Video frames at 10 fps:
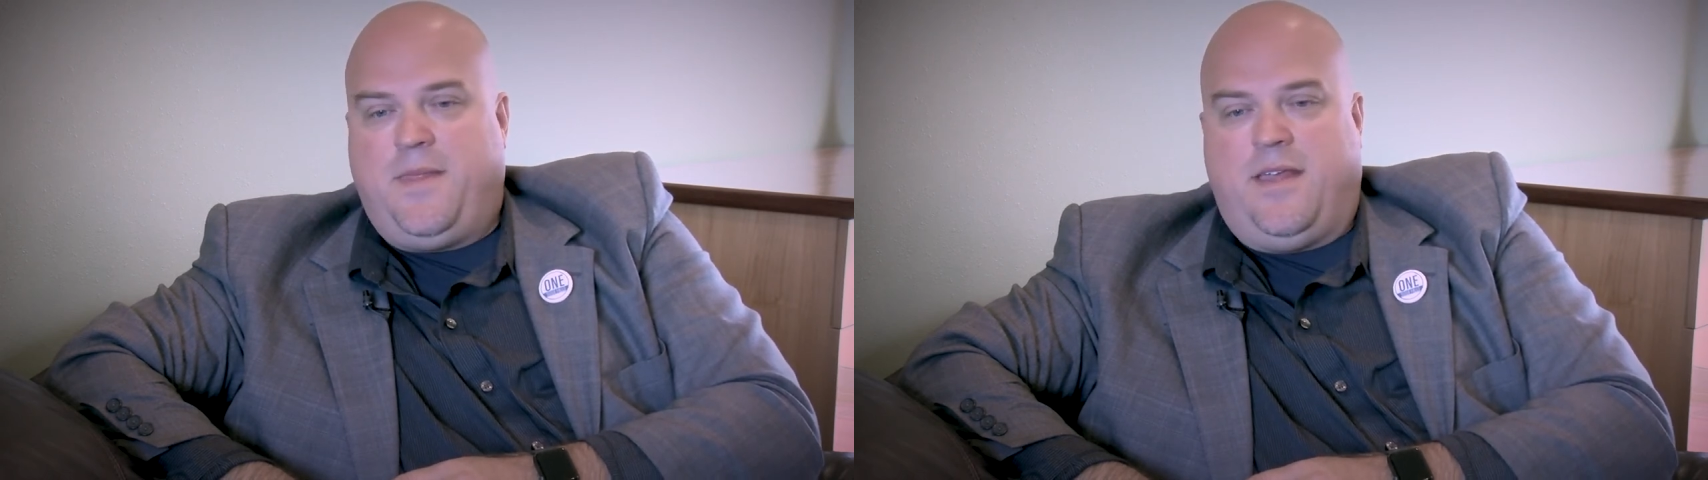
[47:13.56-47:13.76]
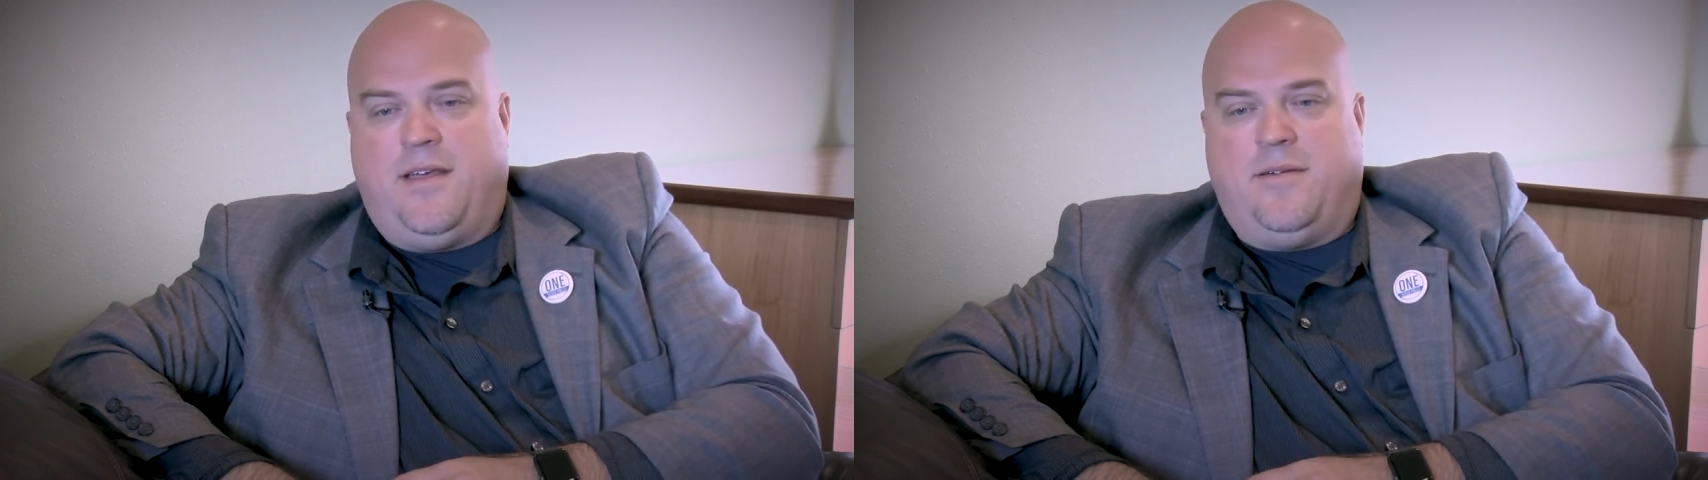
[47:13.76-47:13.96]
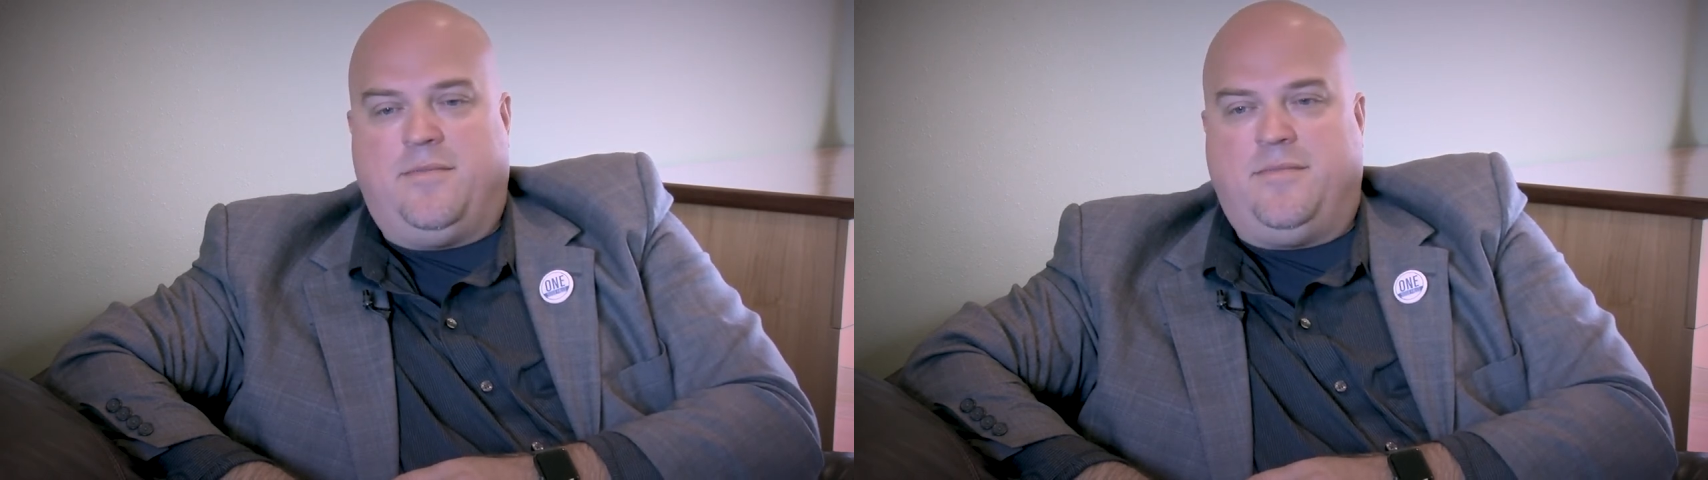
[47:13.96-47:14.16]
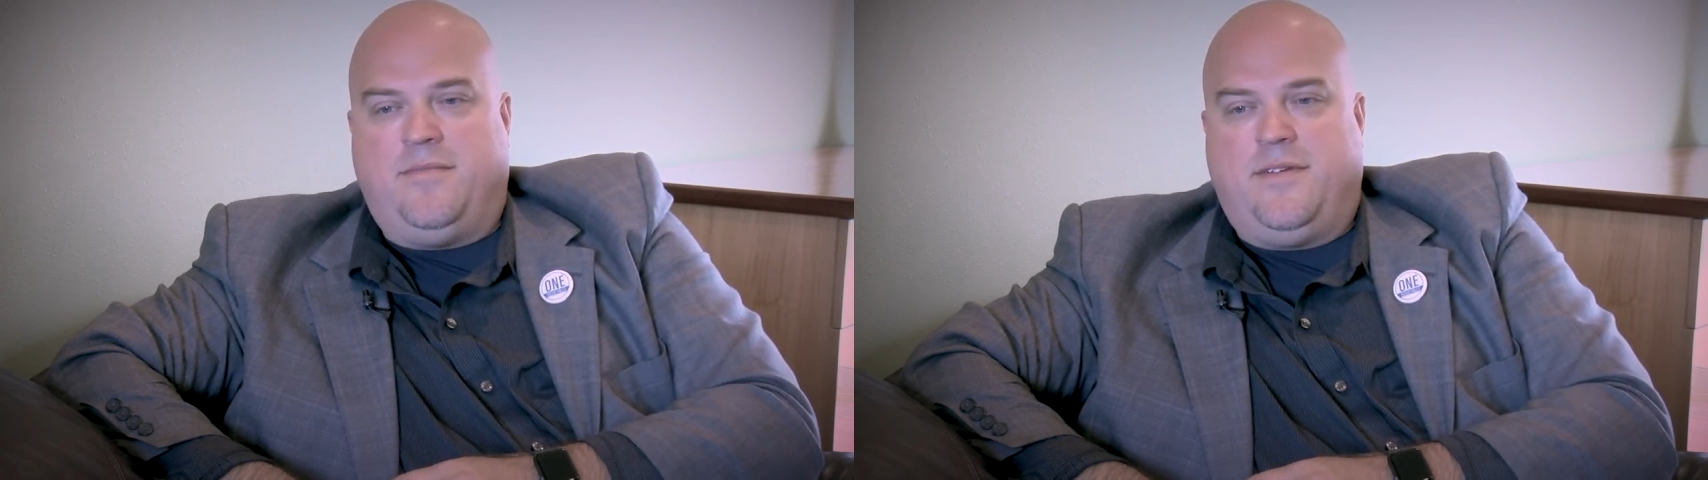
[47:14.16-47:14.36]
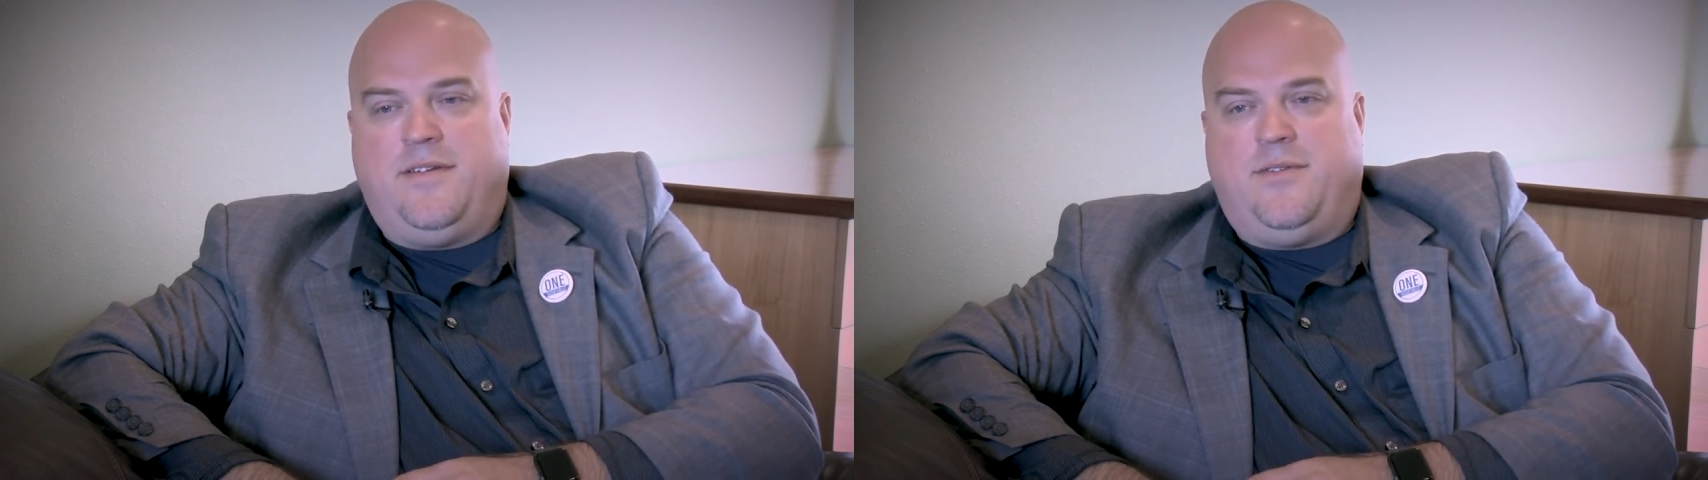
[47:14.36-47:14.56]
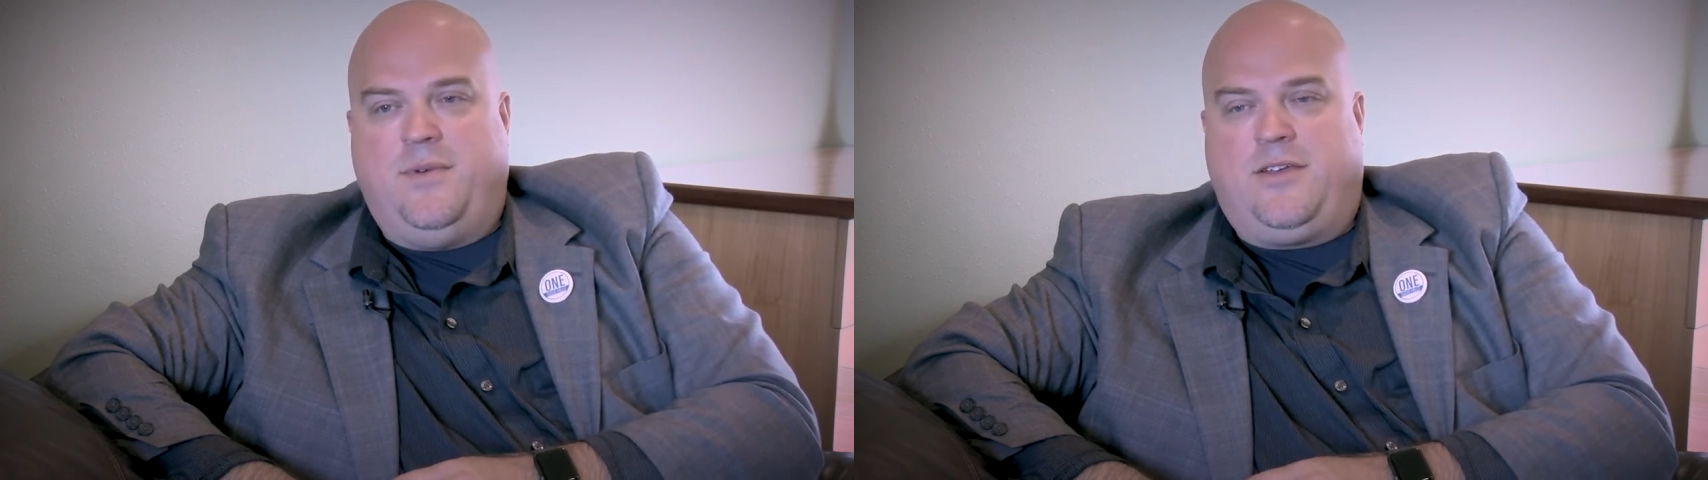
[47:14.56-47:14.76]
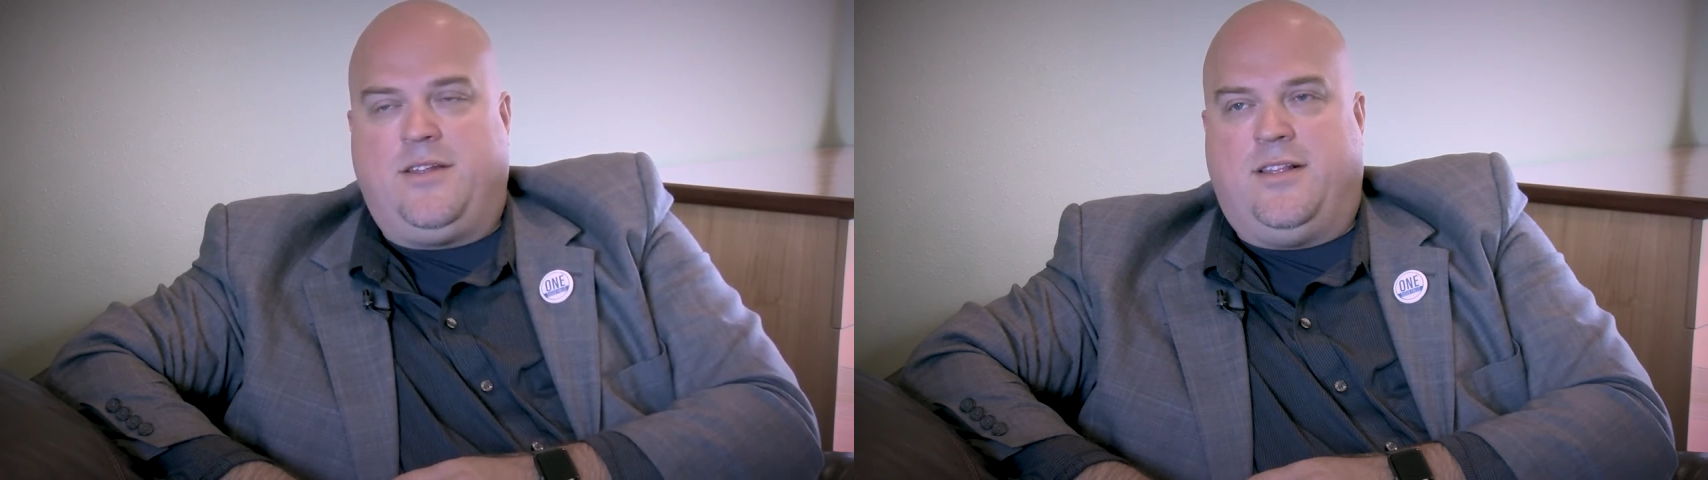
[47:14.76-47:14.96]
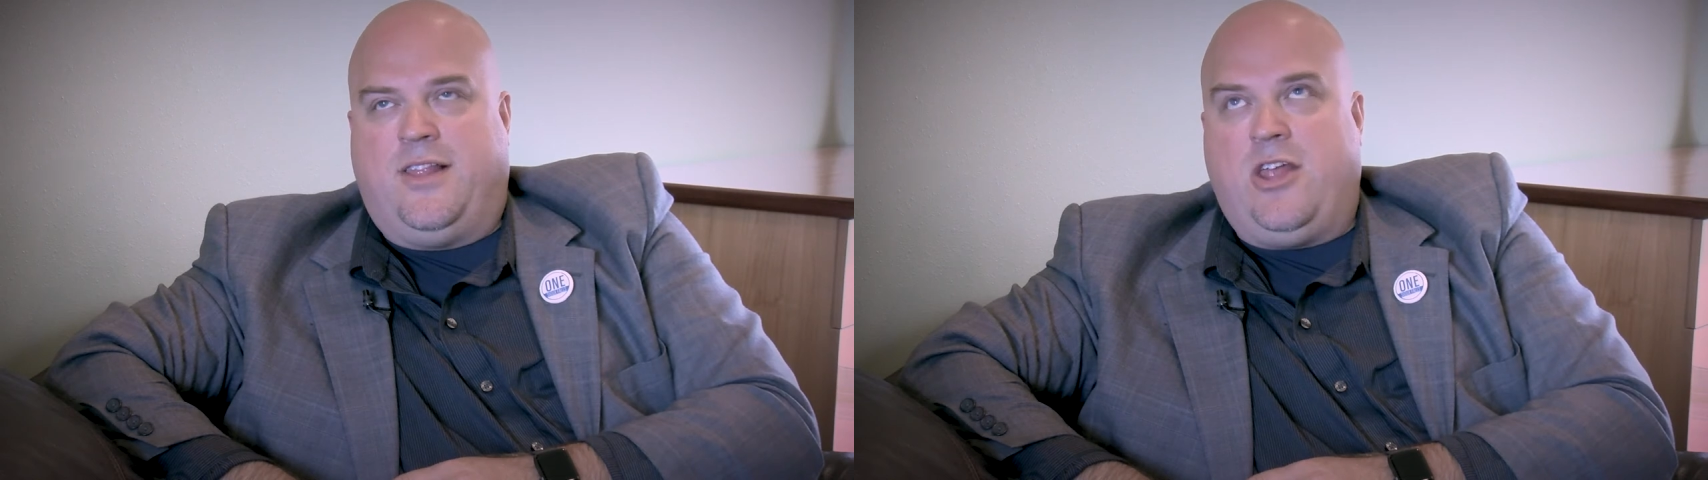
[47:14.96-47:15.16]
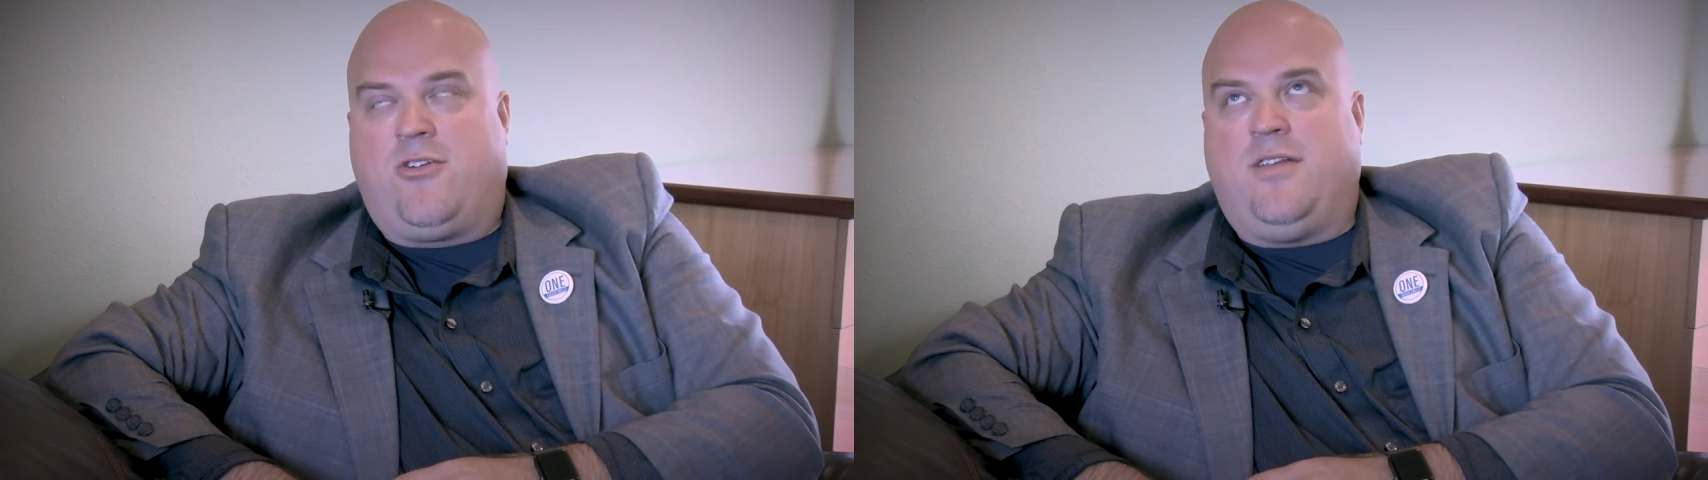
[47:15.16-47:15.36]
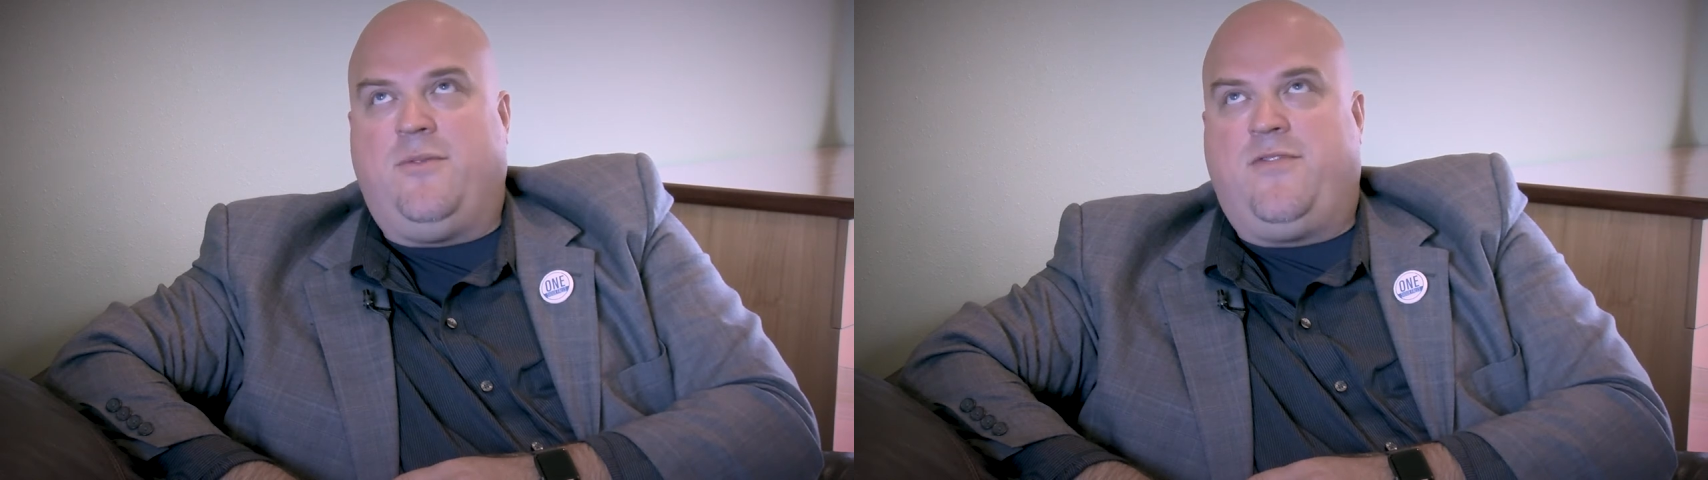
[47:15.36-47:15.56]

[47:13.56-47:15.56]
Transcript: Um, we could literally,